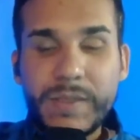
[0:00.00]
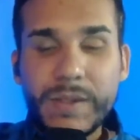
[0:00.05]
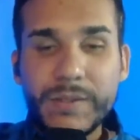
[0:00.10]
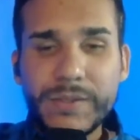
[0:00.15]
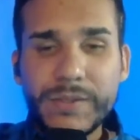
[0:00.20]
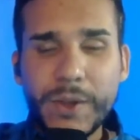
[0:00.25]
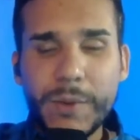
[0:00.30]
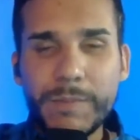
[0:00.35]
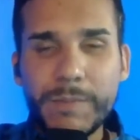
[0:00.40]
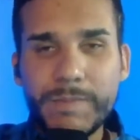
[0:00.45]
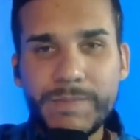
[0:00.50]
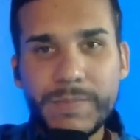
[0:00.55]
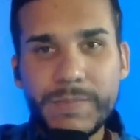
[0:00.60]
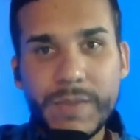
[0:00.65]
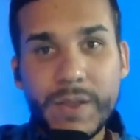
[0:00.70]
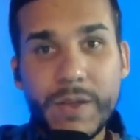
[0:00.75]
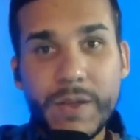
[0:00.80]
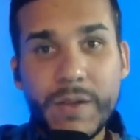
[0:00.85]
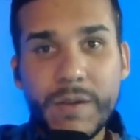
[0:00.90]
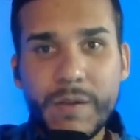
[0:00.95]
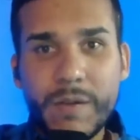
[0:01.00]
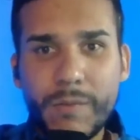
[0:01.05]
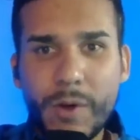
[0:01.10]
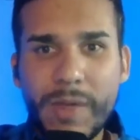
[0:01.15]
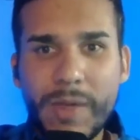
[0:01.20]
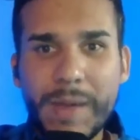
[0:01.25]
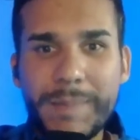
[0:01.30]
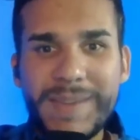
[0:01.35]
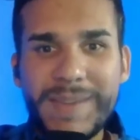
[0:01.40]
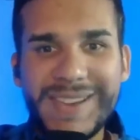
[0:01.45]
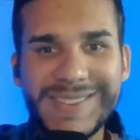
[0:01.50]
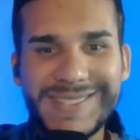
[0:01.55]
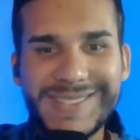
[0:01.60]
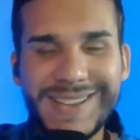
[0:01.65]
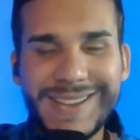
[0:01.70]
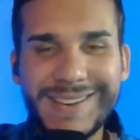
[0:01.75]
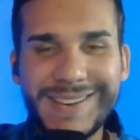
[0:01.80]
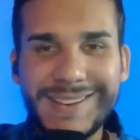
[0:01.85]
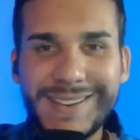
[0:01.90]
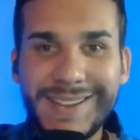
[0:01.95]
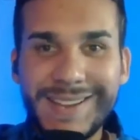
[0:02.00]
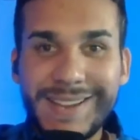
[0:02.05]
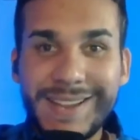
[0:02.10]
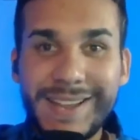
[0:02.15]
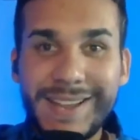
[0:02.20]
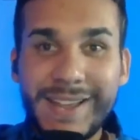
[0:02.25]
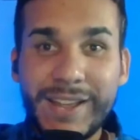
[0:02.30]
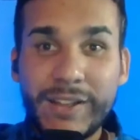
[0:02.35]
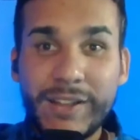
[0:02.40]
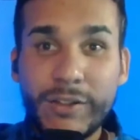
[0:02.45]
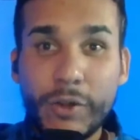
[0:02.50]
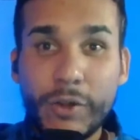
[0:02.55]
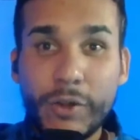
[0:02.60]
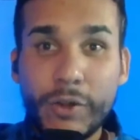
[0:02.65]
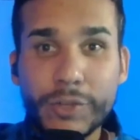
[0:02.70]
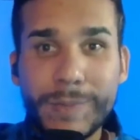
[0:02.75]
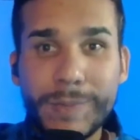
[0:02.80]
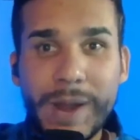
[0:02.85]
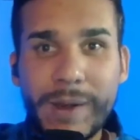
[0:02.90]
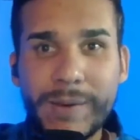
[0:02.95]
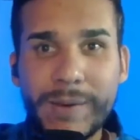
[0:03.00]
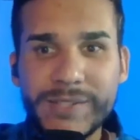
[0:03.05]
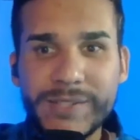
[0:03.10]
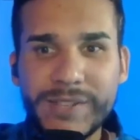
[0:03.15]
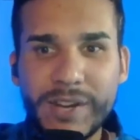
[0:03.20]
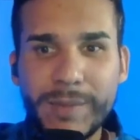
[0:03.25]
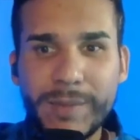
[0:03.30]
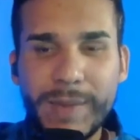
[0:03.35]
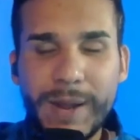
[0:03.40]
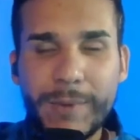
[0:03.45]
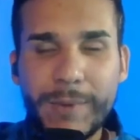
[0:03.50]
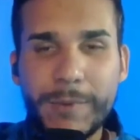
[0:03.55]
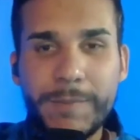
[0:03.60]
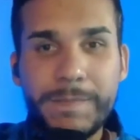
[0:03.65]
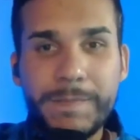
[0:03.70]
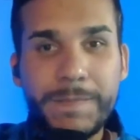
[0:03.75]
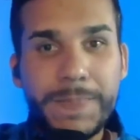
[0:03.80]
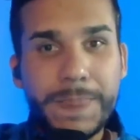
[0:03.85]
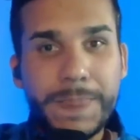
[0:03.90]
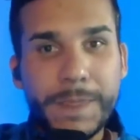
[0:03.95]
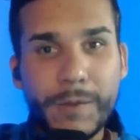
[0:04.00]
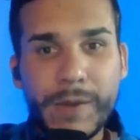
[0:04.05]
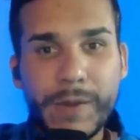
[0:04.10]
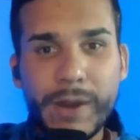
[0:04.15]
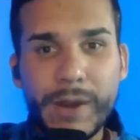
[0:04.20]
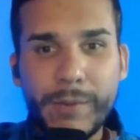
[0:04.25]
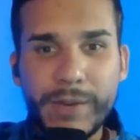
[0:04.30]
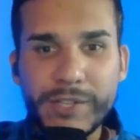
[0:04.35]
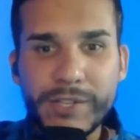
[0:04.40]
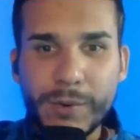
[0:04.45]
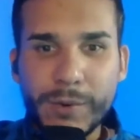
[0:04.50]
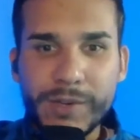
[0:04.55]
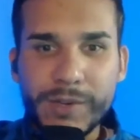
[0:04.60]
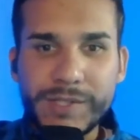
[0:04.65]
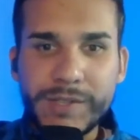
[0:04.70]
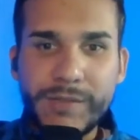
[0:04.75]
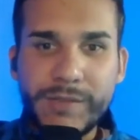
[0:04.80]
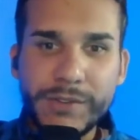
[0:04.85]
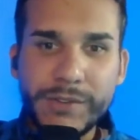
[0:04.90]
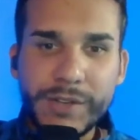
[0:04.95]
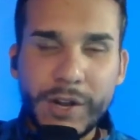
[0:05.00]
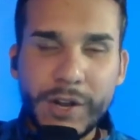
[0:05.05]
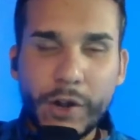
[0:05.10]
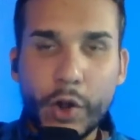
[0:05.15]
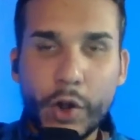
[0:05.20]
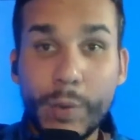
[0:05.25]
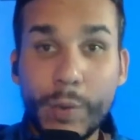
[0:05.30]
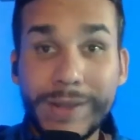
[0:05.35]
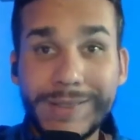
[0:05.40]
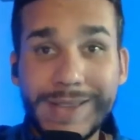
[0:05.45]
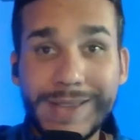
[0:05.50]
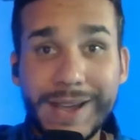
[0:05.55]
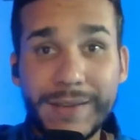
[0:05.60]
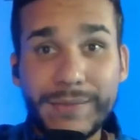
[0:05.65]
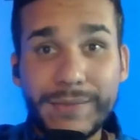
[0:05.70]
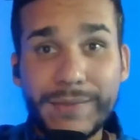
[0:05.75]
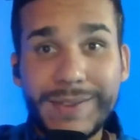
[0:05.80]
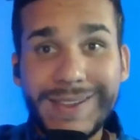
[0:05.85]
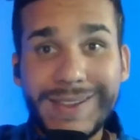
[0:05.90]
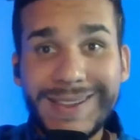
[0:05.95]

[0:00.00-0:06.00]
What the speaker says: So, for all that being said, Cultural Background Study Bible, great resource if you're trying to go in depth.